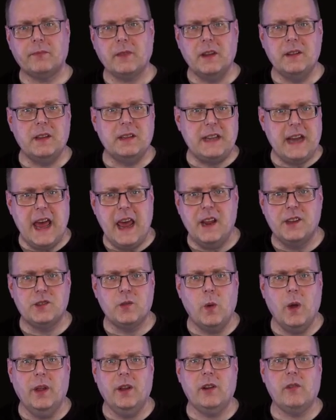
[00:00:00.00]
The tannins are
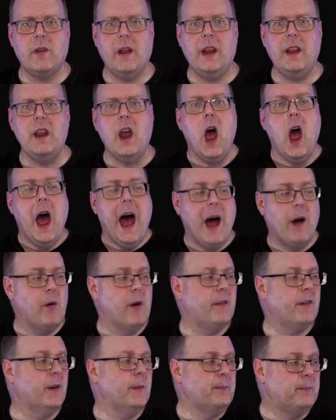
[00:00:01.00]
well integrated.
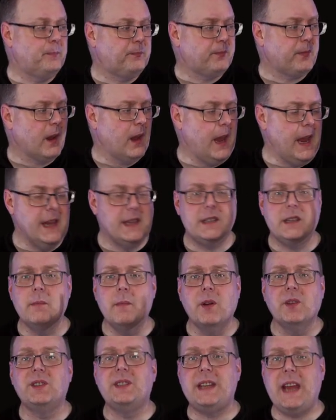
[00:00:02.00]
However, it's the
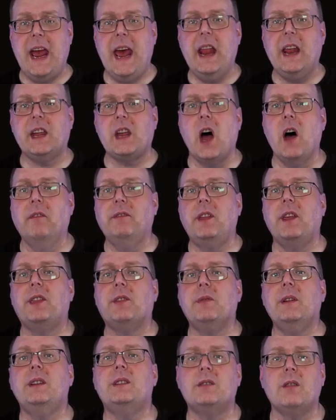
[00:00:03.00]
most tannic of the
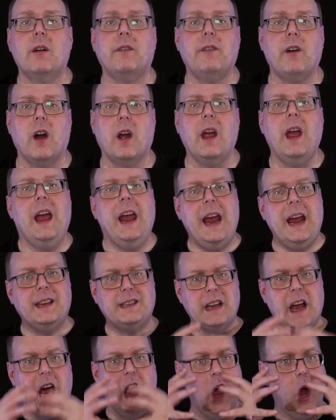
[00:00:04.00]
three so far. It's
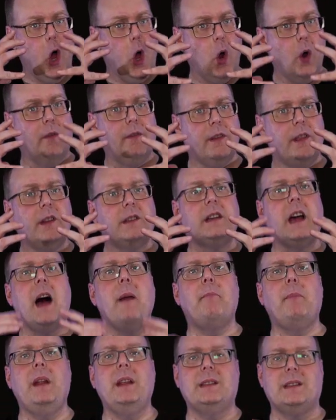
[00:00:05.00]
not over the
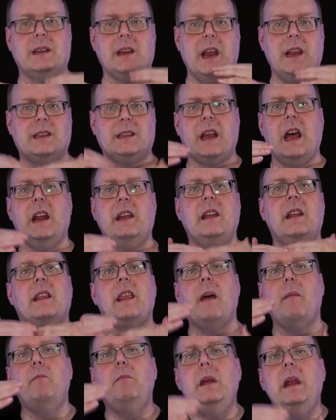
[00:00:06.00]
top, but it's it's kind of getting
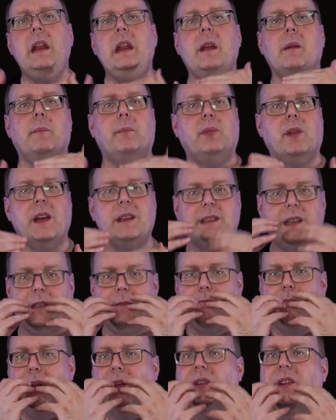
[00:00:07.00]
that medium plus. is
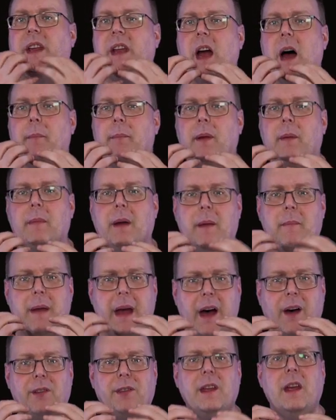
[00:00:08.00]
building up in my
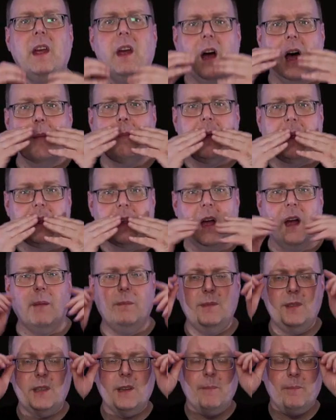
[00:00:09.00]
mouth, on my
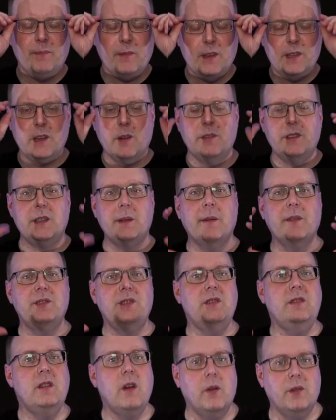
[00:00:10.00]
gums. So it's the most
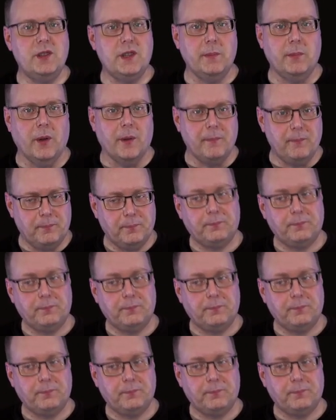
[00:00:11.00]
noticeable.